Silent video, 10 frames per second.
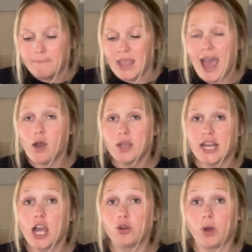how can
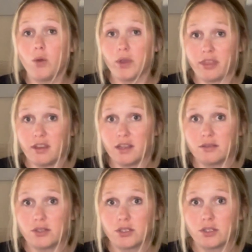I grow with
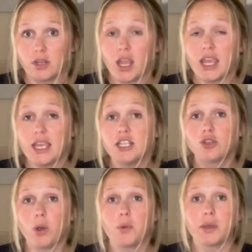this? Is
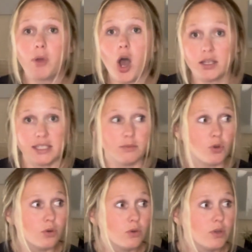growing possible?